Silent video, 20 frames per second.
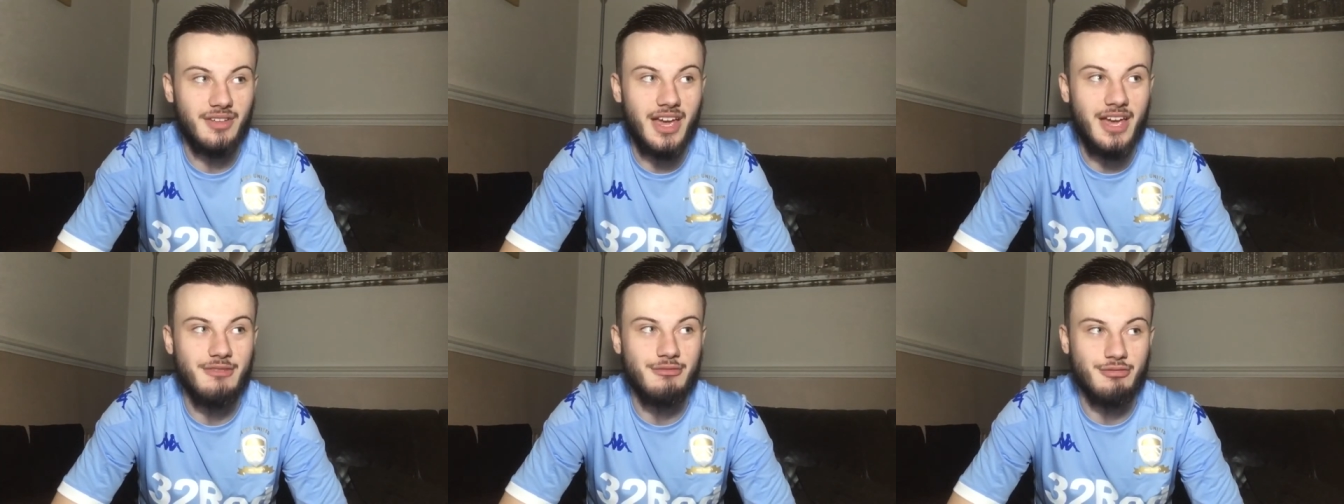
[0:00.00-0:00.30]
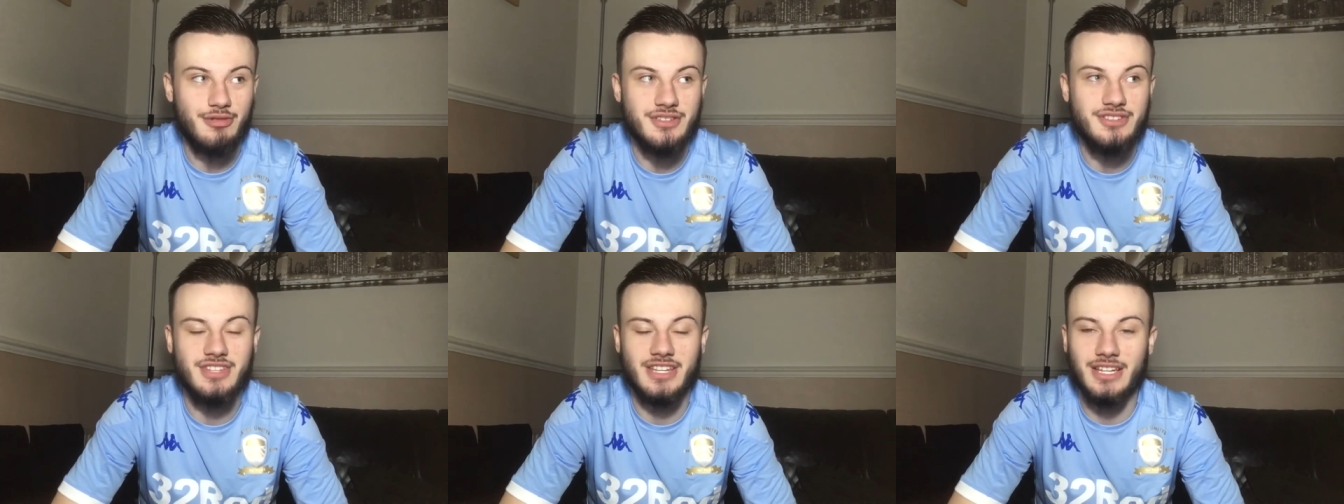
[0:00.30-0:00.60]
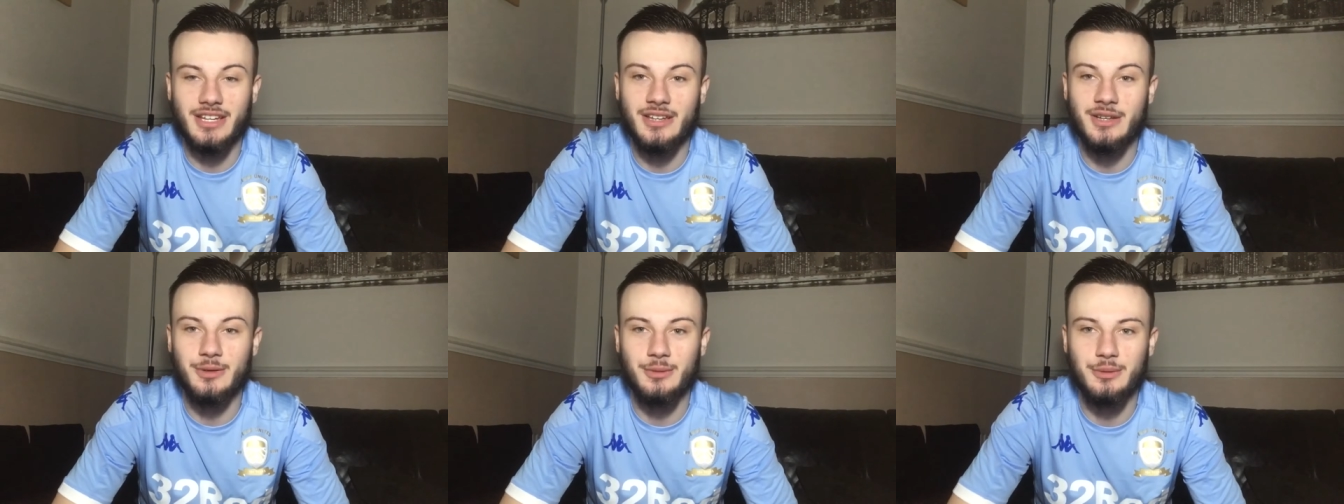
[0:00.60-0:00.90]
every
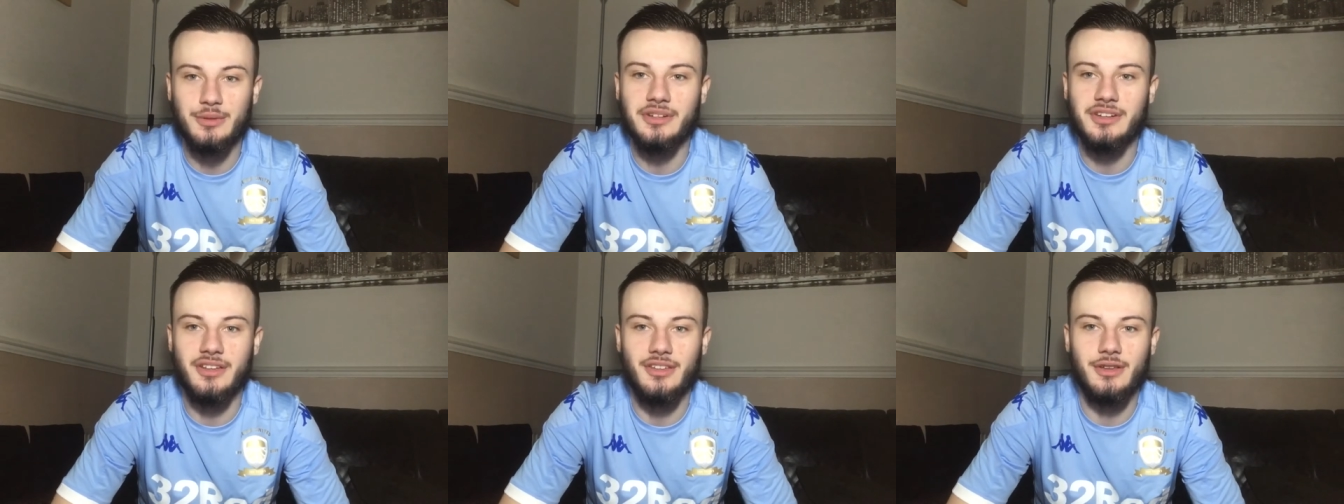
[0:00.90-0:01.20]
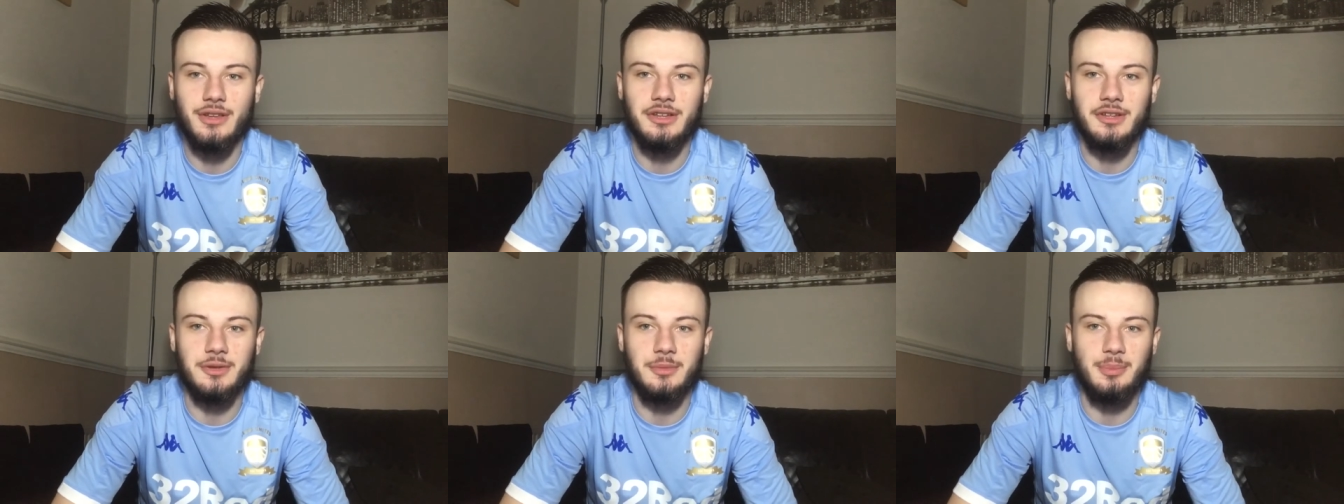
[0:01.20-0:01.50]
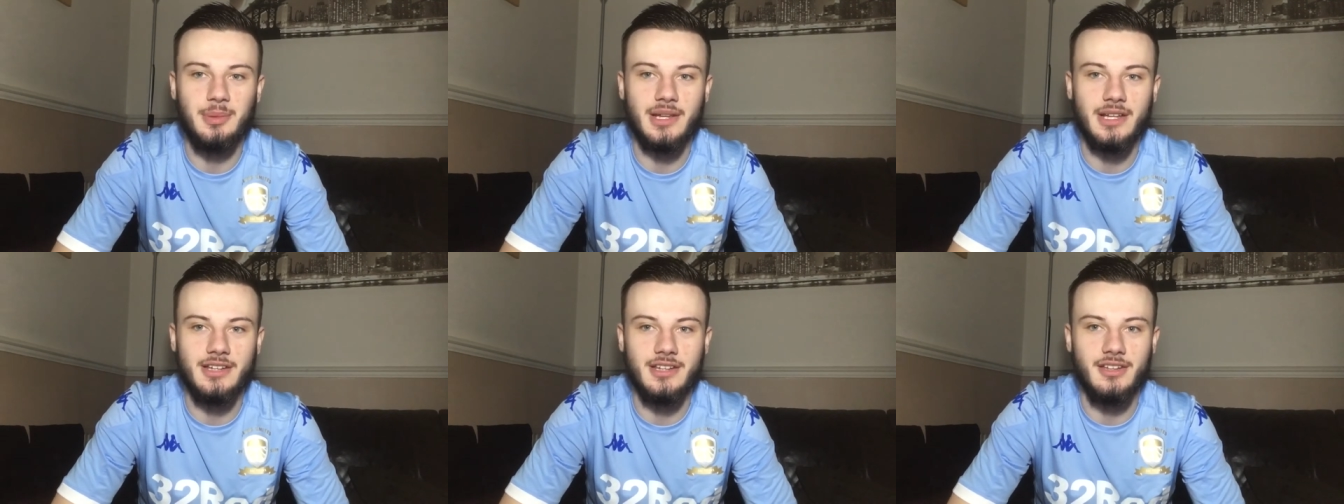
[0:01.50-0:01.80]
single one of those
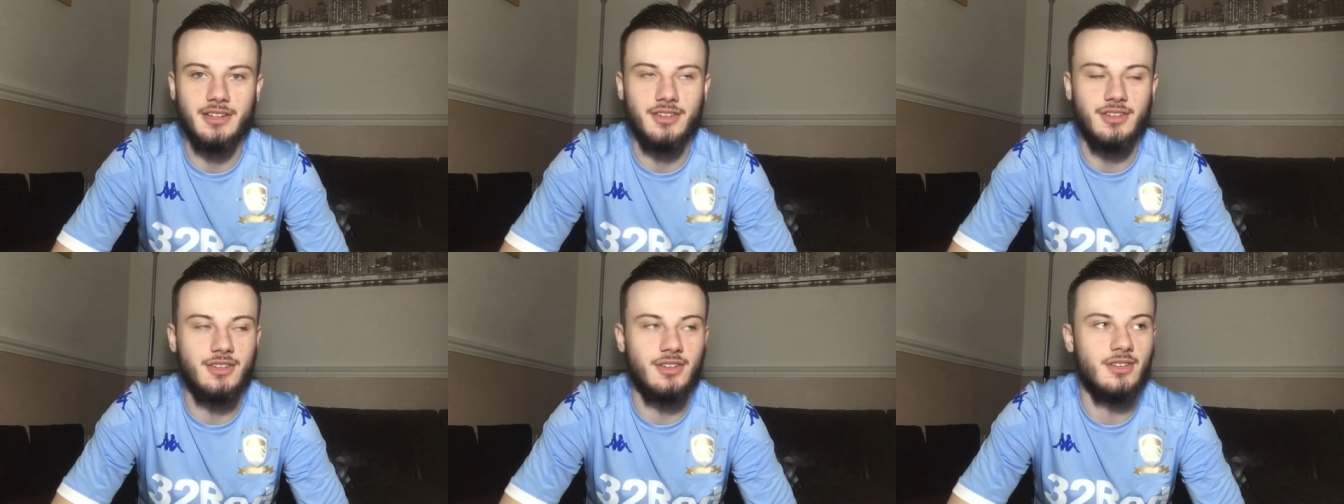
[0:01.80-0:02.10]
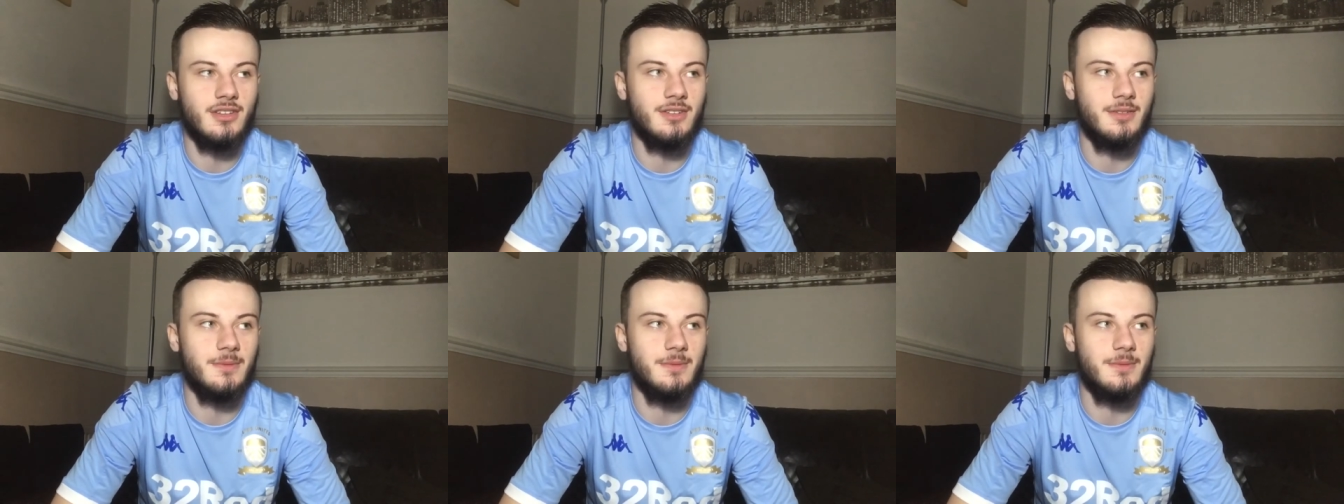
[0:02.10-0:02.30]
players.